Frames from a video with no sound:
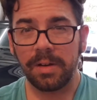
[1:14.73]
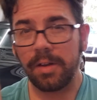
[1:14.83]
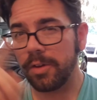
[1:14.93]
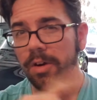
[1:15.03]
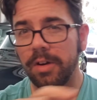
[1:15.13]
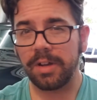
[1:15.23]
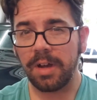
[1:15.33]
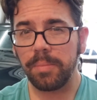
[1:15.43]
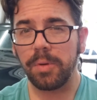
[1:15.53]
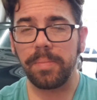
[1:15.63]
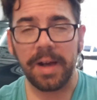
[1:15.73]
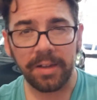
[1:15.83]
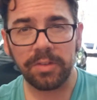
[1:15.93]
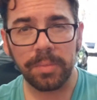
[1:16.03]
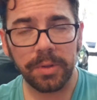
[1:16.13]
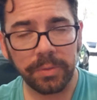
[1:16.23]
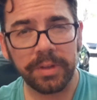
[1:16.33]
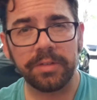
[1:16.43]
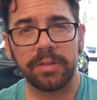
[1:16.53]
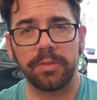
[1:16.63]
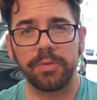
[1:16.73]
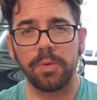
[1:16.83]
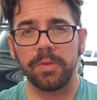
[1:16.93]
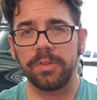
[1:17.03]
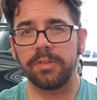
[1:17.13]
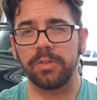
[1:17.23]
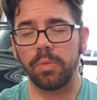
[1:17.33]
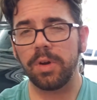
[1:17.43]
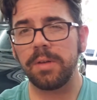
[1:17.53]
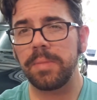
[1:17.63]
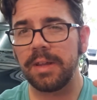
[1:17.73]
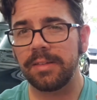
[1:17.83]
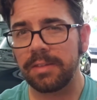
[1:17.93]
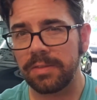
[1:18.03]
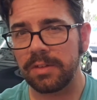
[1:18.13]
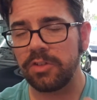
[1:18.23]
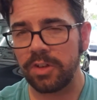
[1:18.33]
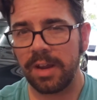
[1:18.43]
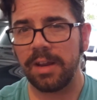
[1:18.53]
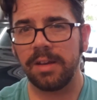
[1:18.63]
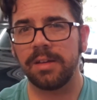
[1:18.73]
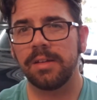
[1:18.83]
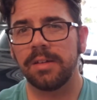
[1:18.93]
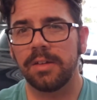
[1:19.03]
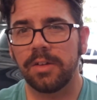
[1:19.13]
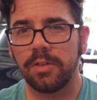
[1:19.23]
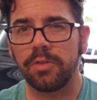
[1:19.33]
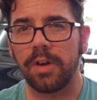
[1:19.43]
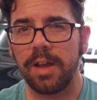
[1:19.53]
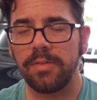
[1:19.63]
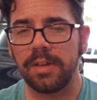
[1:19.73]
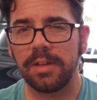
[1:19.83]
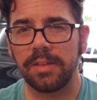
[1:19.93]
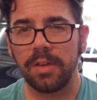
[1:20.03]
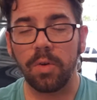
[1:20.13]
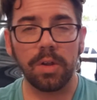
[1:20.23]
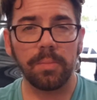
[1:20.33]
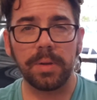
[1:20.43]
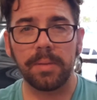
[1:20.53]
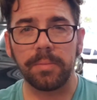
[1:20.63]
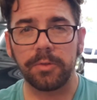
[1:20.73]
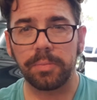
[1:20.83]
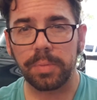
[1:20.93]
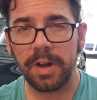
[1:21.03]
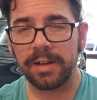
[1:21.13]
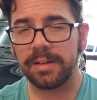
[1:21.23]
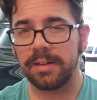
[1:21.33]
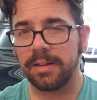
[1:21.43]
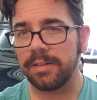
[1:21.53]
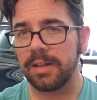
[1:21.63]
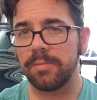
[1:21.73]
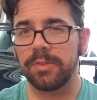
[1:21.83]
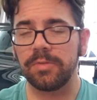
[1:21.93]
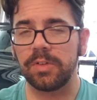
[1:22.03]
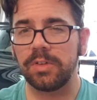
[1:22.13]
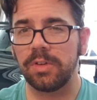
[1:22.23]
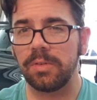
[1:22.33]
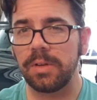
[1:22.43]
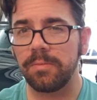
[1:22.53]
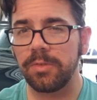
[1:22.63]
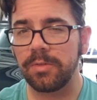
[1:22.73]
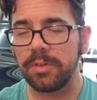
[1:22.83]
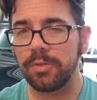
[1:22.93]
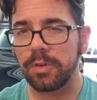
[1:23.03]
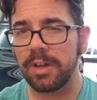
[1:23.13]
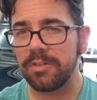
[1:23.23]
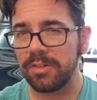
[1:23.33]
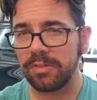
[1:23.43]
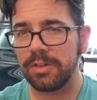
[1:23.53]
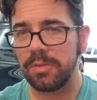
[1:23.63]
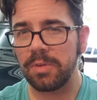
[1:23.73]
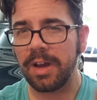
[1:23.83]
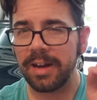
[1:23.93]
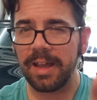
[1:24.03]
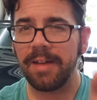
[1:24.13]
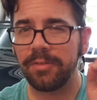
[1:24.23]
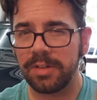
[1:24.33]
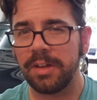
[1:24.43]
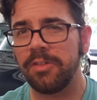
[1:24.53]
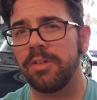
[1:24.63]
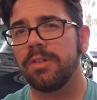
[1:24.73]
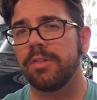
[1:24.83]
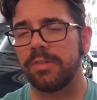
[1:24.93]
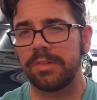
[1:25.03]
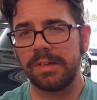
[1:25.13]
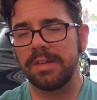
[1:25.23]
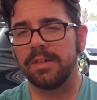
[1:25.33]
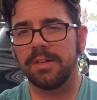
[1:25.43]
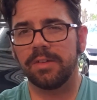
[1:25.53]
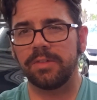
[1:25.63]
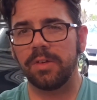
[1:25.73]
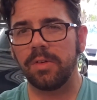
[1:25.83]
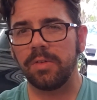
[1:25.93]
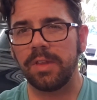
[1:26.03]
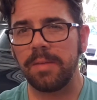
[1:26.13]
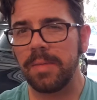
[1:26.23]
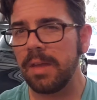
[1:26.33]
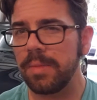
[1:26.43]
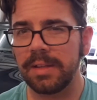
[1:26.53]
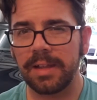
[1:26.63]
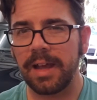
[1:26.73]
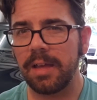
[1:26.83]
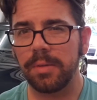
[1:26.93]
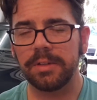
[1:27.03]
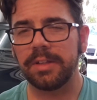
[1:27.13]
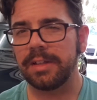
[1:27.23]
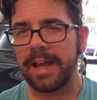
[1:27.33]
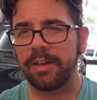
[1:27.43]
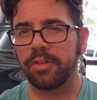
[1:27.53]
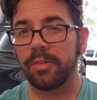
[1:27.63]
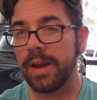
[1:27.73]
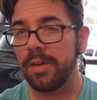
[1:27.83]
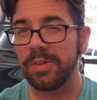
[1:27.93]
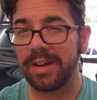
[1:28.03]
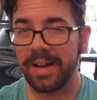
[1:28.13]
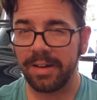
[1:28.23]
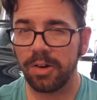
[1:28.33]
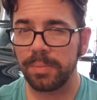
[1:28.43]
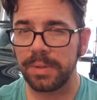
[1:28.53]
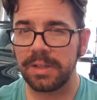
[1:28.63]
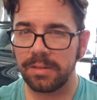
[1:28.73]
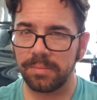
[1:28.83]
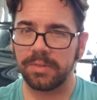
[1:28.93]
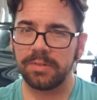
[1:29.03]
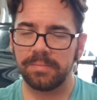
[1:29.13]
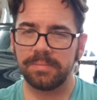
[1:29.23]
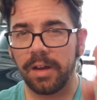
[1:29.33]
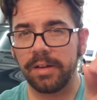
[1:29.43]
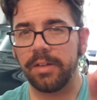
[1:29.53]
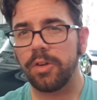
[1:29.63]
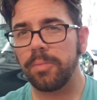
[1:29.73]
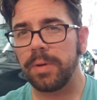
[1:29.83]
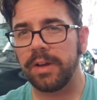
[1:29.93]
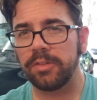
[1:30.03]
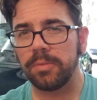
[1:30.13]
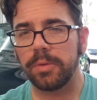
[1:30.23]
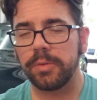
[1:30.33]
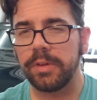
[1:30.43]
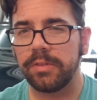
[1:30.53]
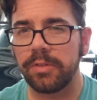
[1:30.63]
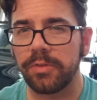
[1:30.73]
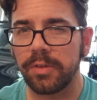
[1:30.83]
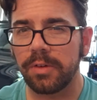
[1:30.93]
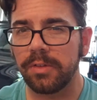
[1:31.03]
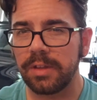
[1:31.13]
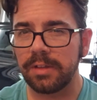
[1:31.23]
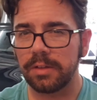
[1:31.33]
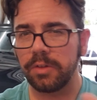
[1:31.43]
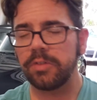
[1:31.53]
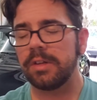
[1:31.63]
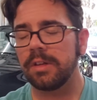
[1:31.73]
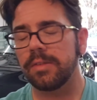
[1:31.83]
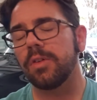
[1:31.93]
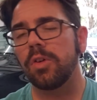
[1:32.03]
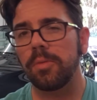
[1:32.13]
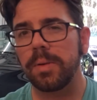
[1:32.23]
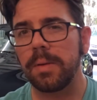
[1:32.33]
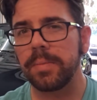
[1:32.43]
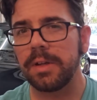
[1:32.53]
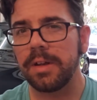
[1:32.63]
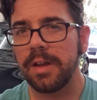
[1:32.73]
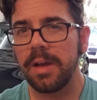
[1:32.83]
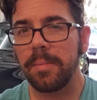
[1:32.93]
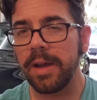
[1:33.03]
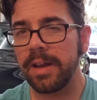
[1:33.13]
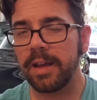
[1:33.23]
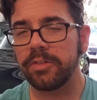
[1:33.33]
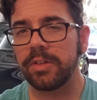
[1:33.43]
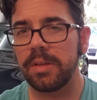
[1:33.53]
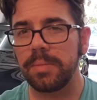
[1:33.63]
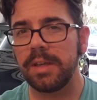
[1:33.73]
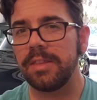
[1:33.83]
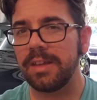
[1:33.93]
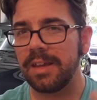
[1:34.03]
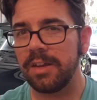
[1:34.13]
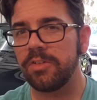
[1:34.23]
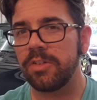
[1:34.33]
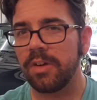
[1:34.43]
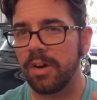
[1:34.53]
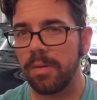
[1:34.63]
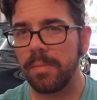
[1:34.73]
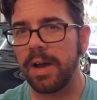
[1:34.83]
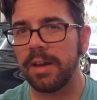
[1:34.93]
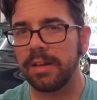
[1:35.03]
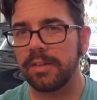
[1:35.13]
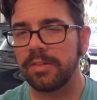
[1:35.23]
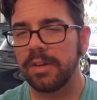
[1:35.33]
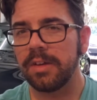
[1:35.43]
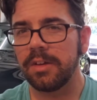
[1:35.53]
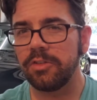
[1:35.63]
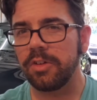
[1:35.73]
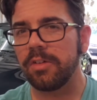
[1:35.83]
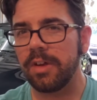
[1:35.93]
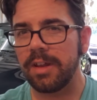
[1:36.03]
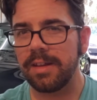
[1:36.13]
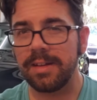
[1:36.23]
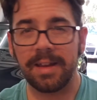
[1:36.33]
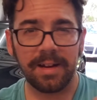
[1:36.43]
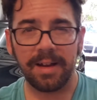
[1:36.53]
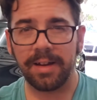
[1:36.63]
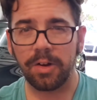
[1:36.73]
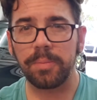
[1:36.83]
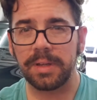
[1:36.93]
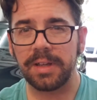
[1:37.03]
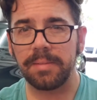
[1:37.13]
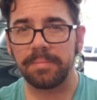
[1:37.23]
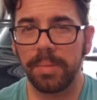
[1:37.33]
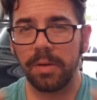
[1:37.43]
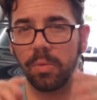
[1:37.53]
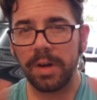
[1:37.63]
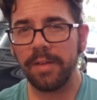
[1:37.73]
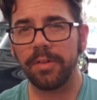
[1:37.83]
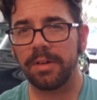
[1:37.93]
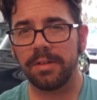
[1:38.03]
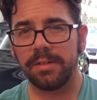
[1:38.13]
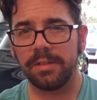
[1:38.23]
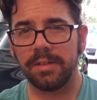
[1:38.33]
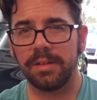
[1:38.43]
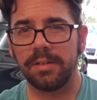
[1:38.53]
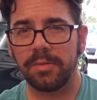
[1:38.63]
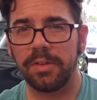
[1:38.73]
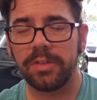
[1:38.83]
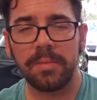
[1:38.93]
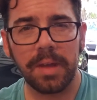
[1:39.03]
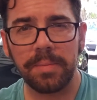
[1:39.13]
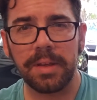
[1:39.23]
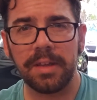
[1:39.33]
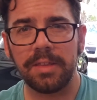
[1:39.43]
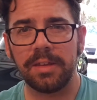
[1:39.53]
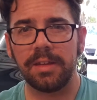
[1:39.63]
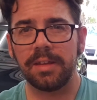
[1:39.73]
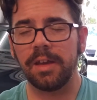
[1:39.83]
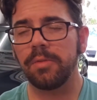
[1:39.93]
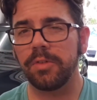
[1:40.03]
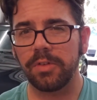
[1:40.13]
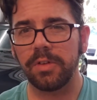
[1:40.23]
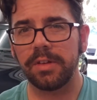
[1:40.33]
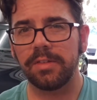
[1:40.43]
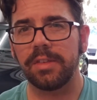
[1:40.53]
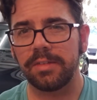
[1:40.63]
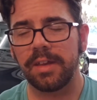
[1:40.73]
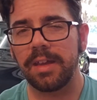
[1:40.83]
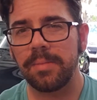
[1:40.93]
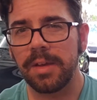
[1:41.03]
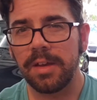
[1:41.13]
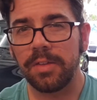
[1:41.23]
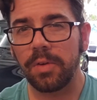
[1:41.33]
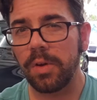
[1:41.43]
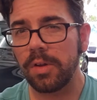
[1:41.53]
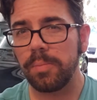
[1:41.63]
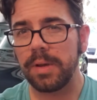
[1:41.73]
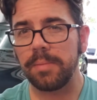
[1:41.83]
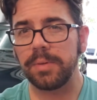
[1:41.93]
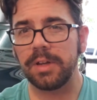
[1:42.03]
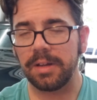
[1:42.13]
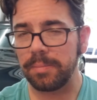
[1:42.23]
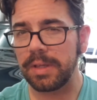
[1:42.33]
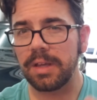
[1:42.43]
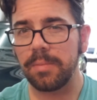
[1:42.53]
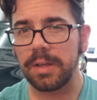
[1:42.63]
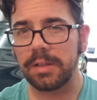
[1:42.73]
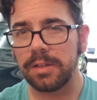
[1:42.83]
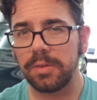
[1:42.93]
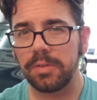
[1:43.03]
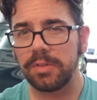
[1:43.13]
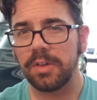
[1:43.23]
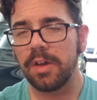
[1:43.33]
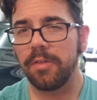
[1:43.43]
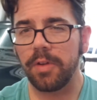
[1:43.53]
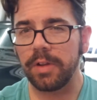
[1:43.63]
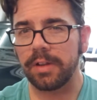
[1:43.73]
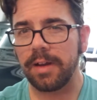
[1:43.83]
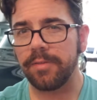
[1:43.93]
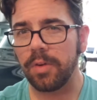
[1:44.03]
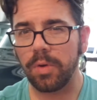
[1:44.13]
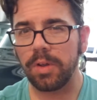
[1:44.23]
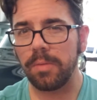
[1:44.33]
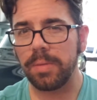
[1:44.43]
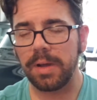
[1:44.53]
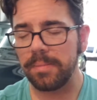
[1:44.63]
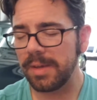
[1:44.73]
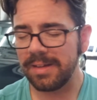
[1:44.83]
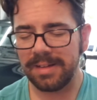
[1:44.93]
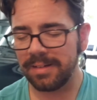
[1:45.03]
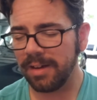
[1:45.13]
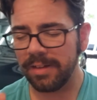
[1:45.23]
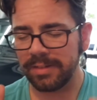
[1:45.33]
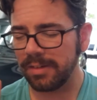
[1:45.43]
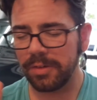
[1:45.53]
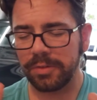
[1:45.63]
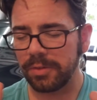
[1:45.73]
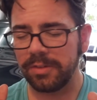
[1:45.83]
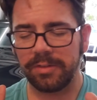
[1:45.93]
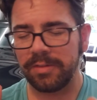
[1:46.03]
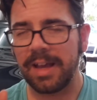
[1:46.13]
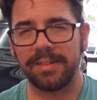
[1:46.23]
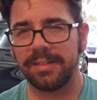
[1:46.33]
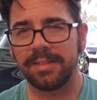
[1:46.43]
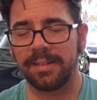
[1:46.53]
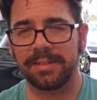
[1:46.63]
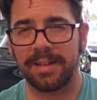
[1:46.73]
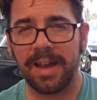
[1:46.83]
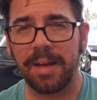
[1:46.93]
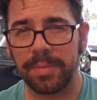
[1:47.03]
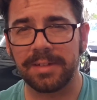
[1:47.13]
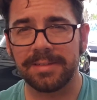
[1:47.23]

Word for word: Now there are a couple possible reasons for this, one being that the chain driving the oil pump sprocket on the M52 and M54 engines do not have tensioners, so they may be liable to lash around at high RPMs. Another possible reason for the loosening of the oil pump nut might actually be the engine harmonics generated at a high RPM. But whatever the reason may be, the end result is the same, the oil pump nut becoming loose, falling off the oil pump, and causing all sorts of nasty things to happen.